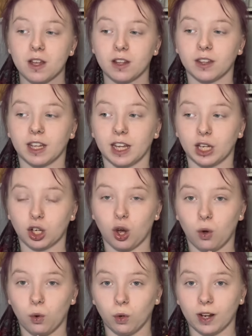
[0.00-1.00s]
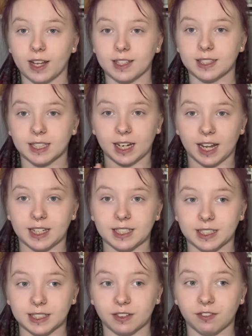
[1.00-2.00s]
the goal is the
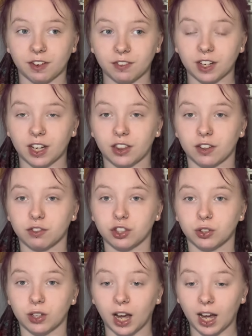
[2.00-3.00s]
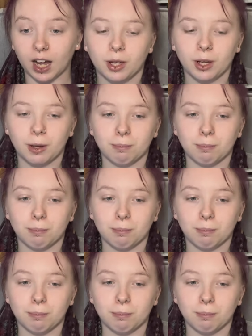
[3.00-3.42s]
latest, the 15th of July.